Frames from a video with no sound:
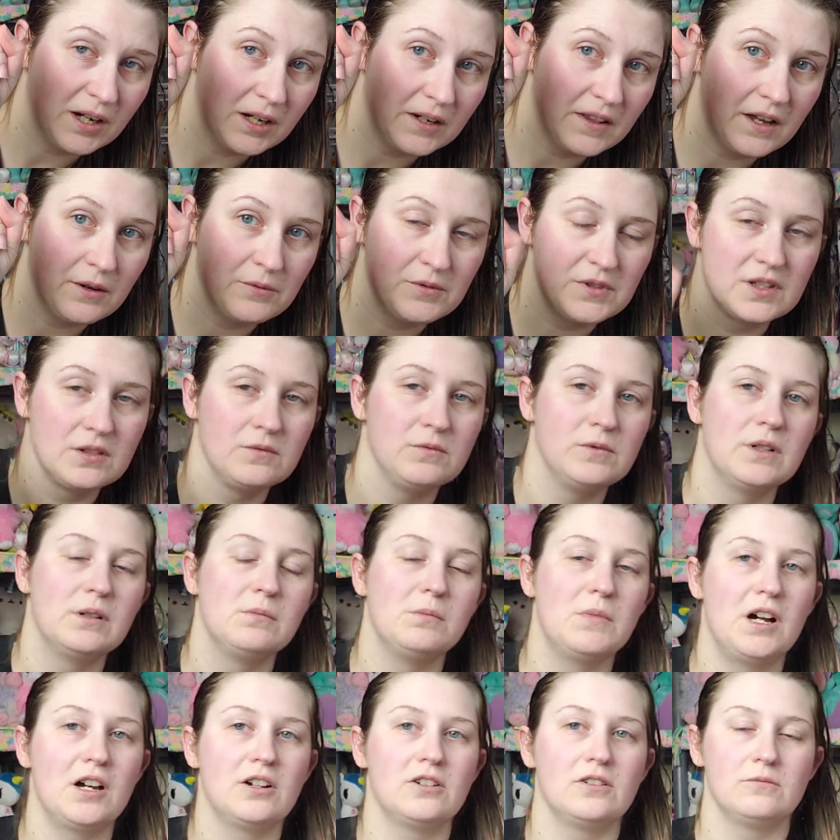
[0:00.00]
That was the one
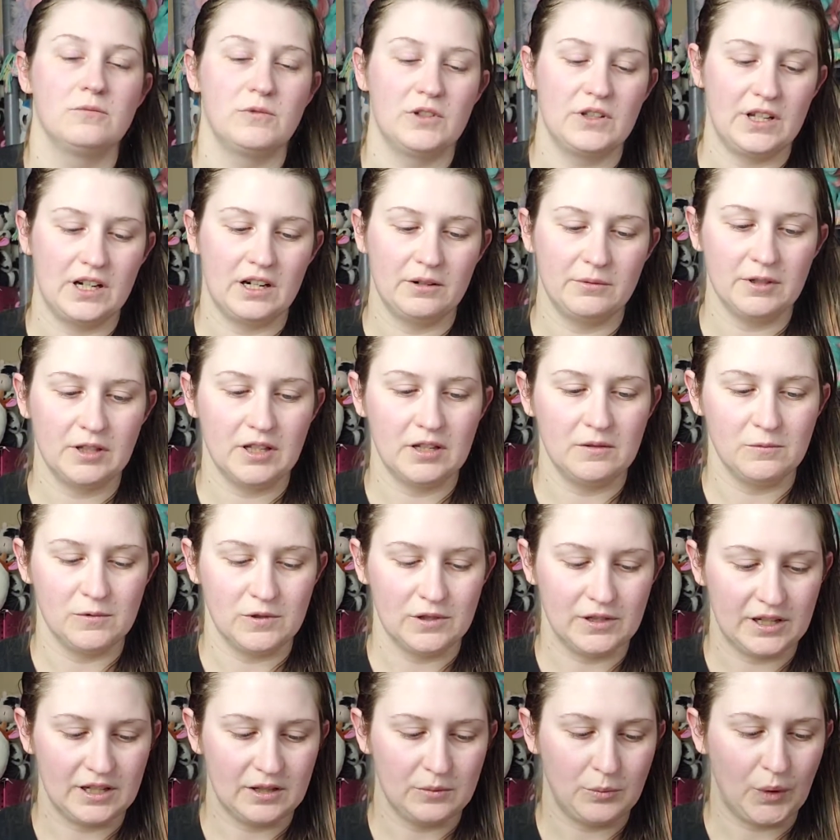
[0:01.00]
modern one that I really
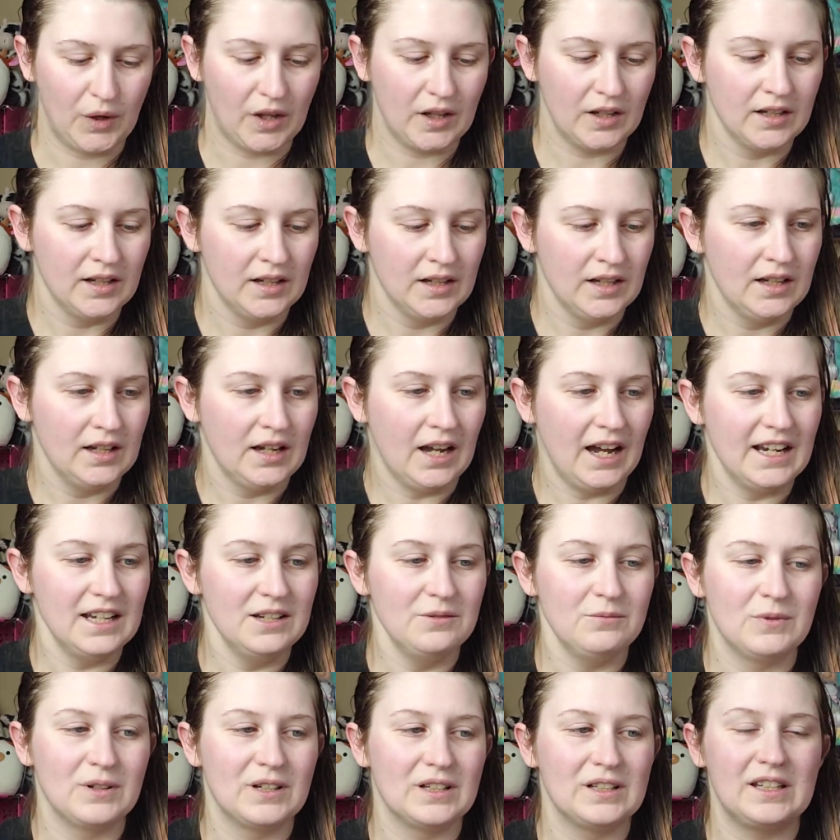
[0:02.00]
wanted, but I didn't
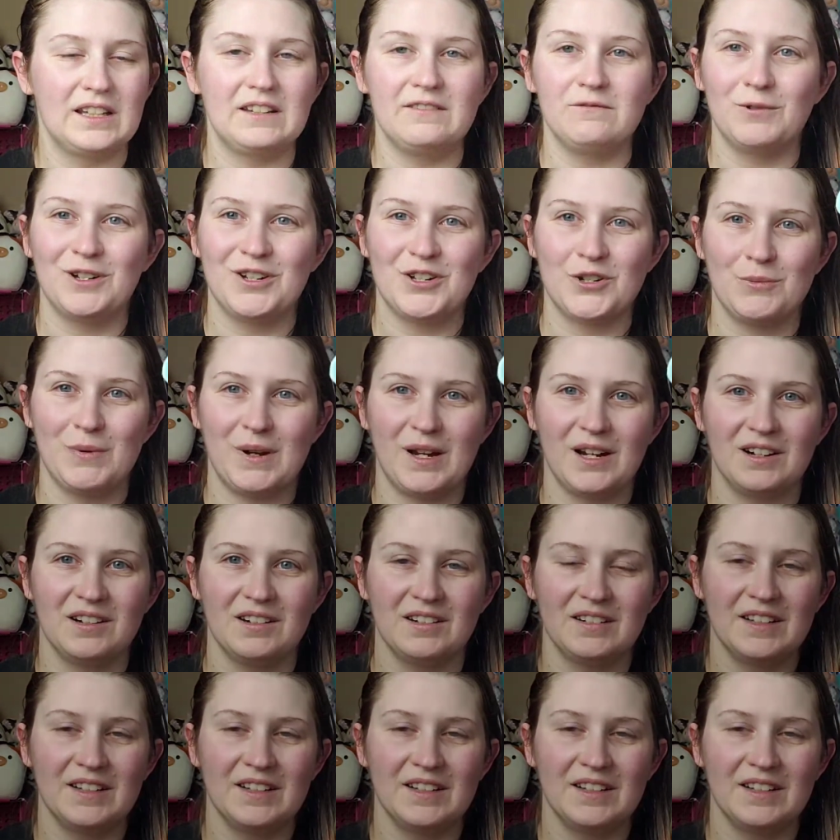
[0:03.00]
want to leave Wish Bear.